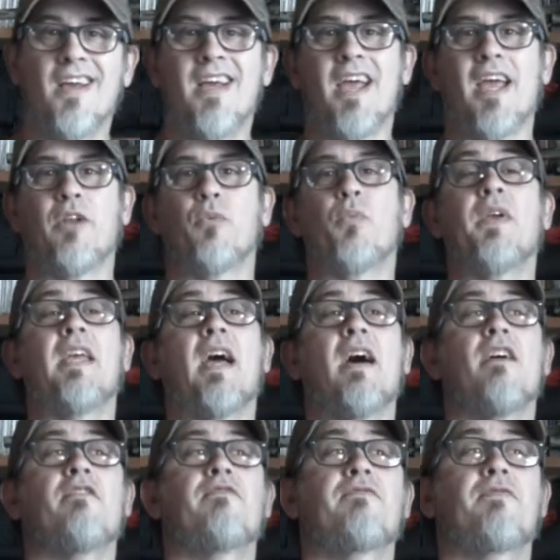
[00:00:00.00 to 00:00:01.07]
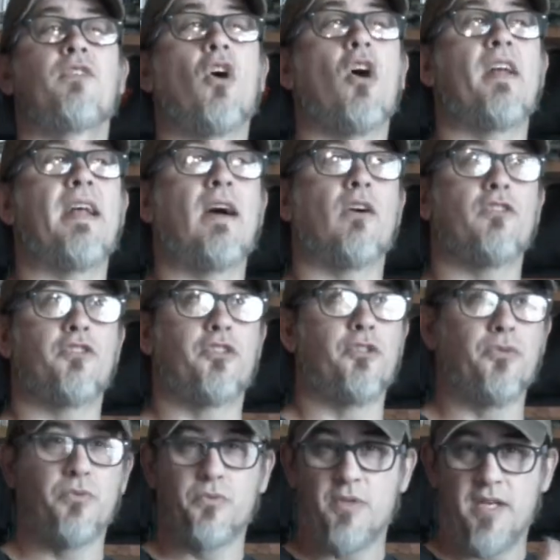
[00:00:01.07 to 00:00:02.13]
and we have gone out
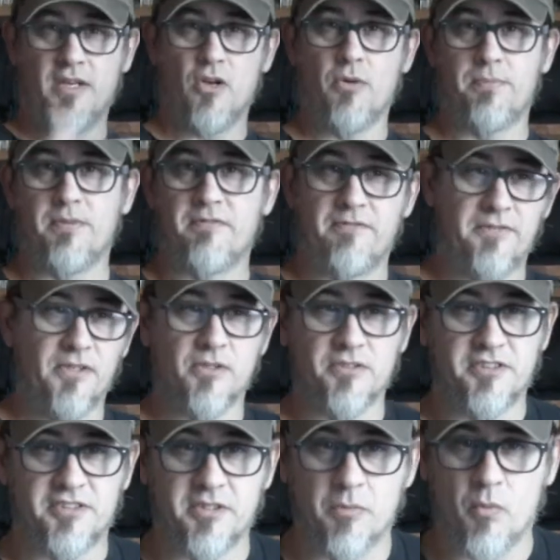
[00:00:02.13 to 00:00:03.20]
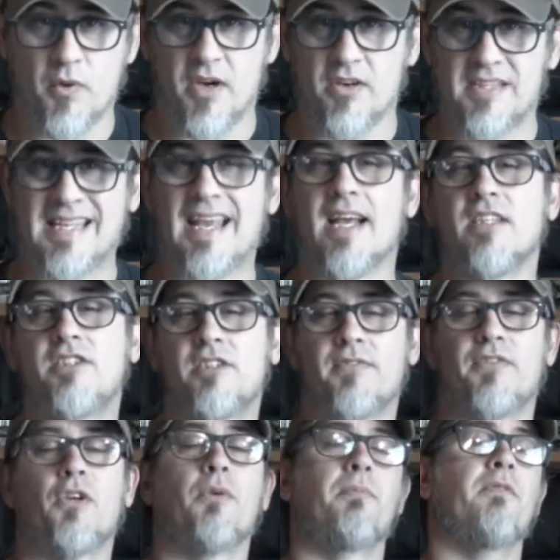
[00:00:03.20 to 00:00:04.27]
to an open field somewhere, the edge
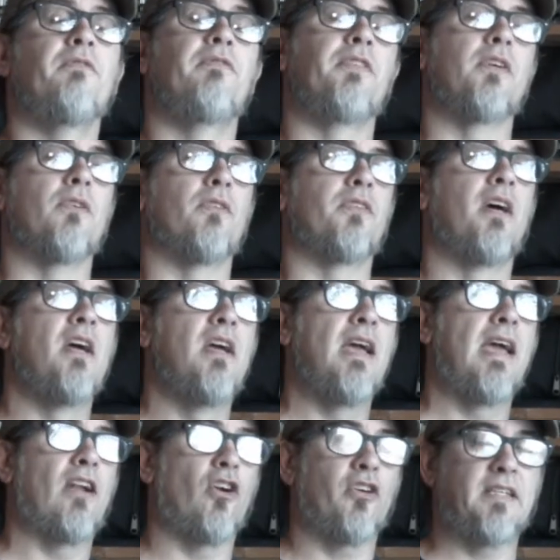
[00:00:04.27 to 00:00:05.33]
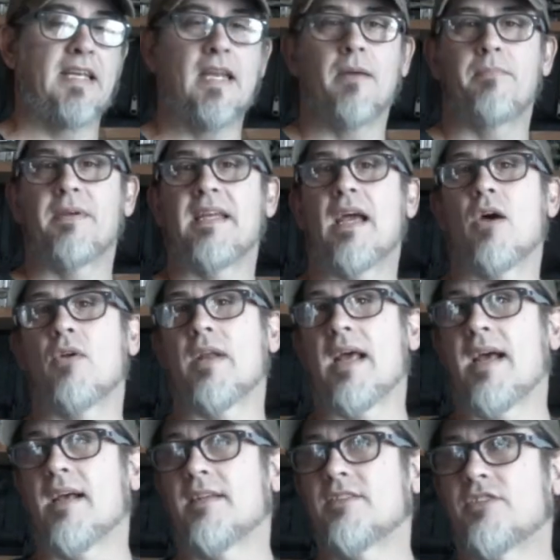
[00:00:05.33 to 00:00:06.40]
of an open field, and are camping out
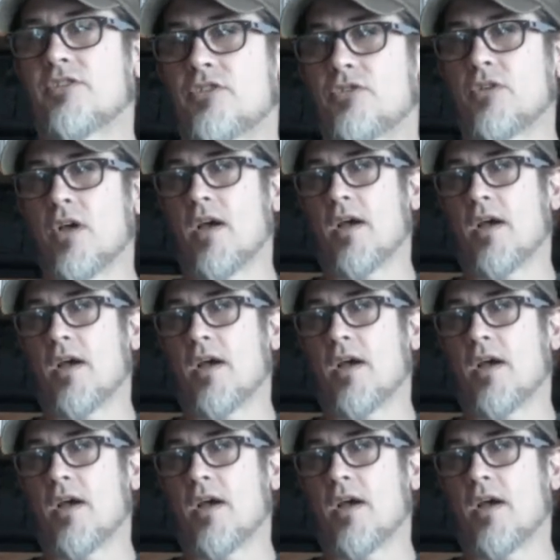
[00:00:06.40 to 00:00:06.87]
as